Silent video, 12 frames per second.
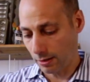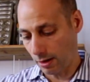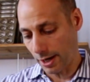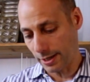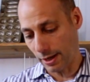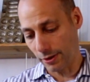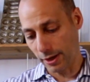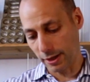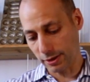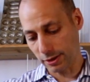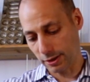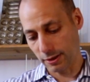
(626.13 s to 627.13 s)
All right, now
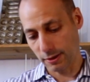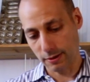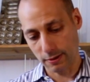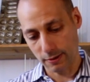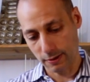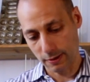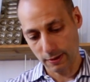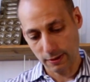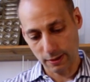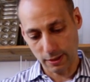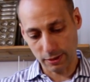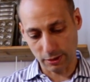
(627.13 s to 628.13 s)
this
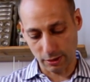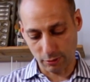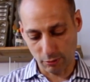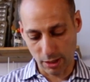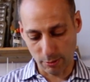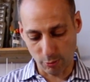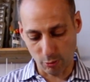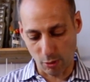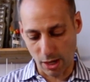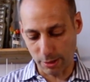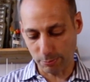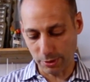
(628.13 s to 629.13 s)
is an incredible
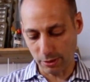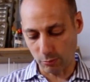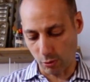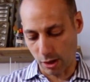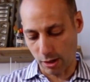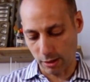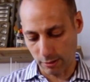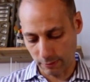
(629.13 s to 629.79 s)
wine, Pinot Noir.